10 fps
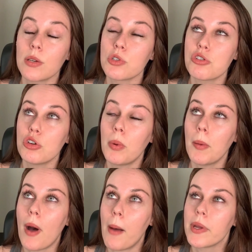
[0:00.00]
was super
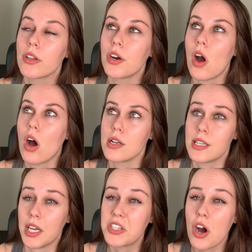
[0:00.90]
popular on
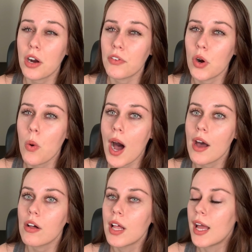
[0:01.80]
TikTok for a
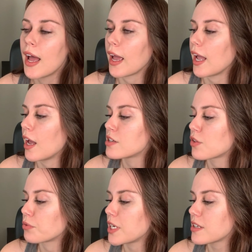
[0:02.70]
while. And
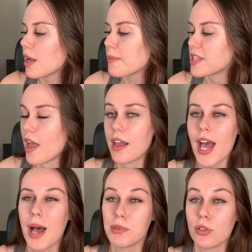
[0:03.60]
the reason I'm saying
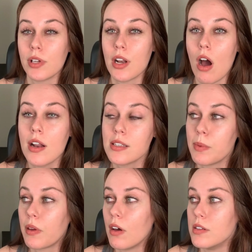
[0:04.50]
absolutely not is
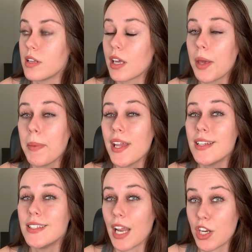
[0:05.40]
because it can
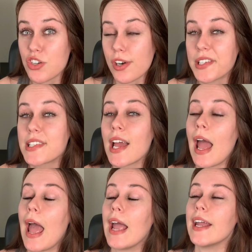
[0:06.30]
be dangerous
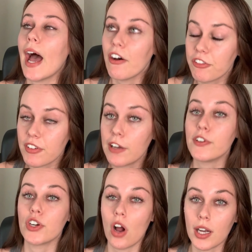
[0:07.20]
AF if
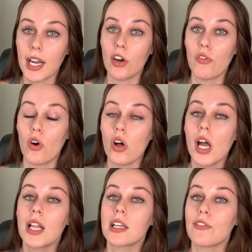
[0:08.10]
you're not careful.
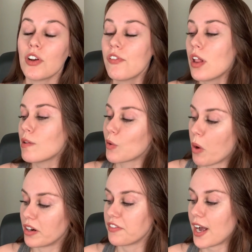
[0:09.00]
Like if you're following
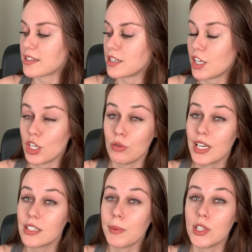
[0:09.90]
water fasting, you
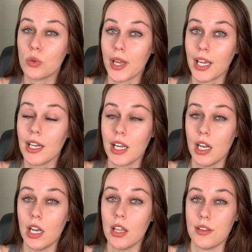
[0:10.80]
need to be doing it
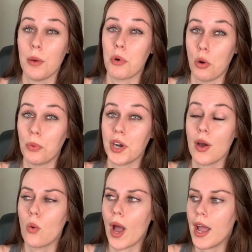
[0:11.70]
in the
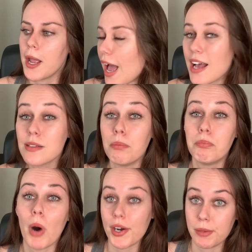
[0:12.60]
appropriate way. As a
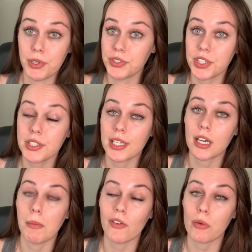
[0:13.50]
bodybuilder, like
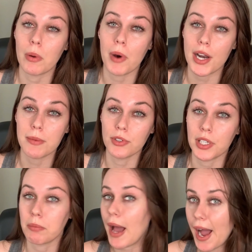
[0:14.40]
coming from a
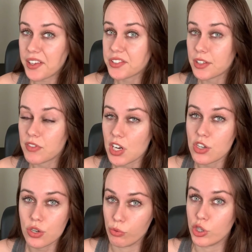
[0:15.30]
bodybuilding past, I've done
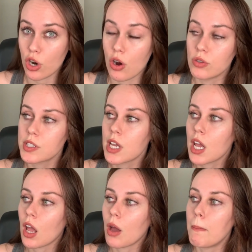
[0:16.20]
2 shows.
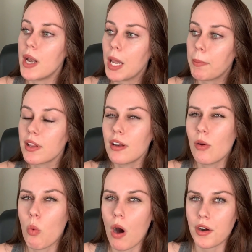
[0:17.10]

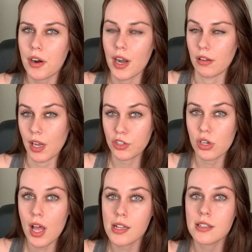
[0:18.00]
Manipulating water and
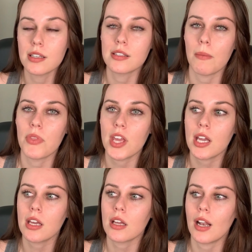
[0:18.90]
electrolytes is
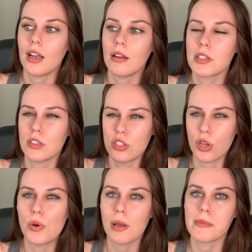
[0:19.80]
something, and
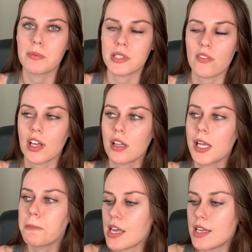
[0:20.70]
sodium
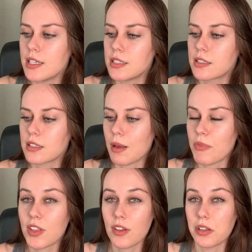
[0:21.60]
specifically, is
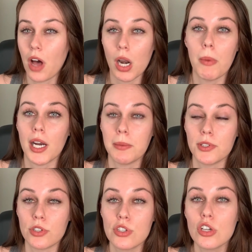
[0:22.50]
something that a lot of
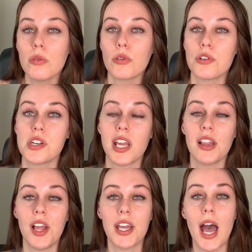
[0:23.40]
bodybuilders do in order to get
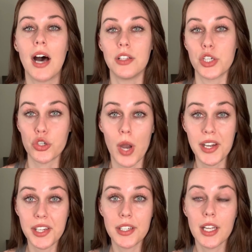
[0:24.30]
like hella
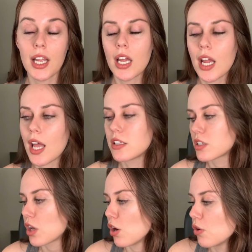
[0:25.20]
shredded. And
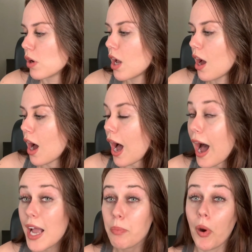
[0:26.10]
so
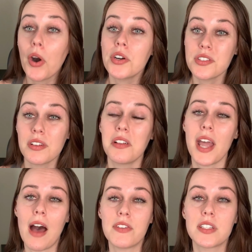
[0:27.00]
I personally
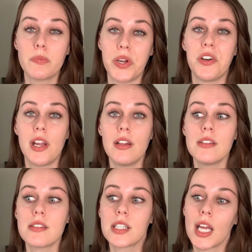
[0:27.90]
have
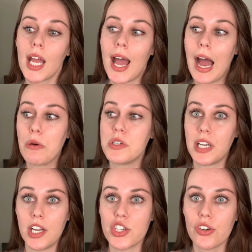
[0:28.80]
experienced how
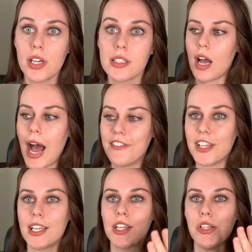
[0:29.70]
dangerous
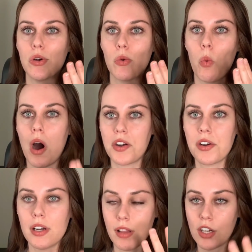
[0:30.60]
having your water
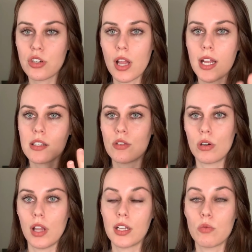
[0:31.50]
and electrolytes
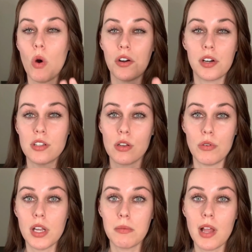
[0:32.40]
or like water and
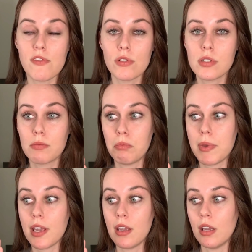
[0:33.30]
sodium levels
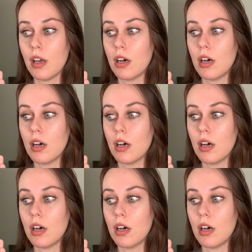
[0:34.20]
be